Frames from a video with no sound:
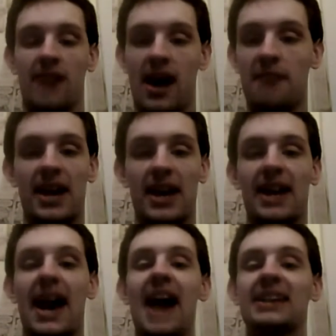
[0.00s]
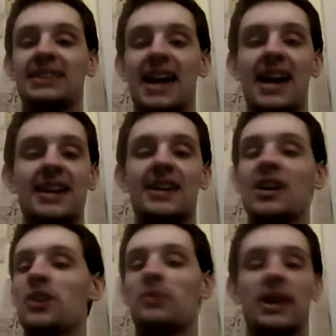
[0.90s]
And I say
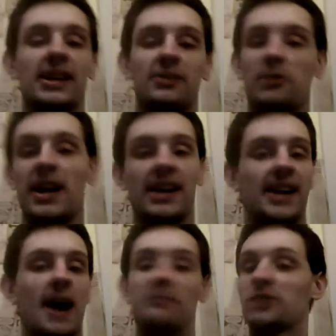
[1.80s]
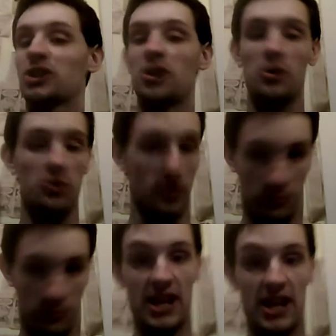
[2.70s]
when it comes to
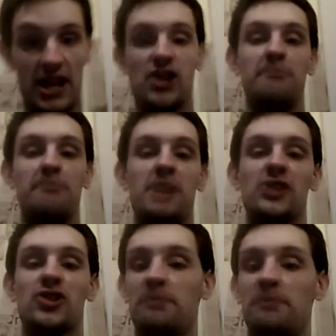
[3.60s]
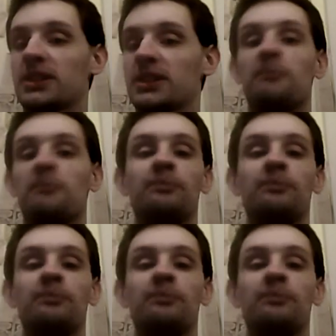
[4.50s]
winning championships,